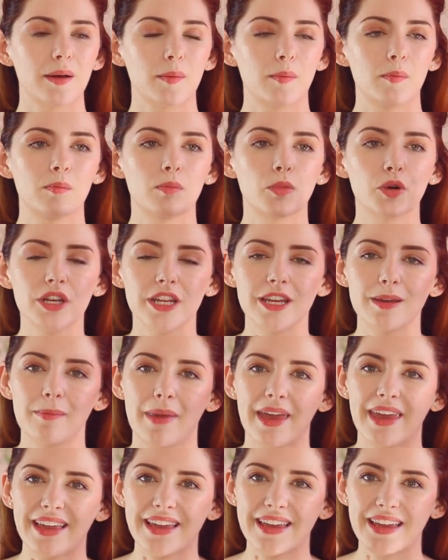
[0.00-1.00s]

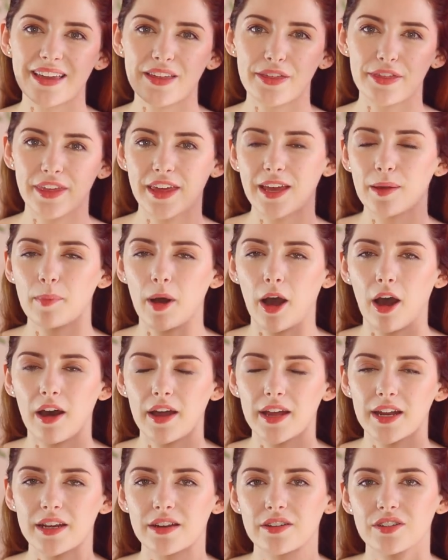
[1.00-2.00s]
money-making thing
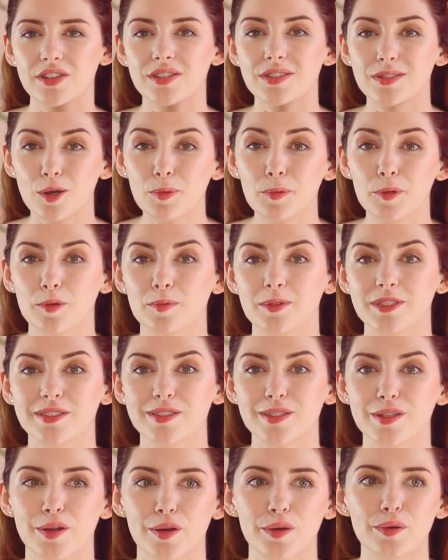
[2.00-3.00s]
behind
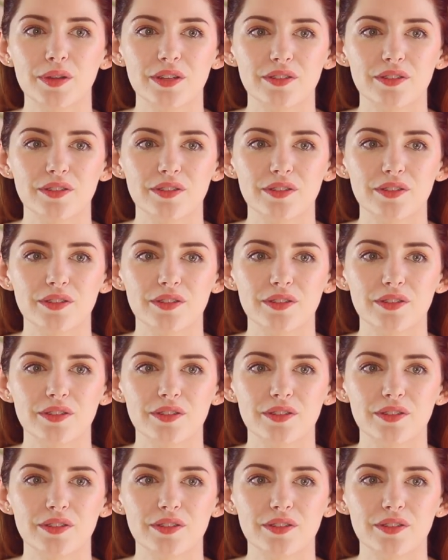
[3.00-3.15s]
supplements, you know?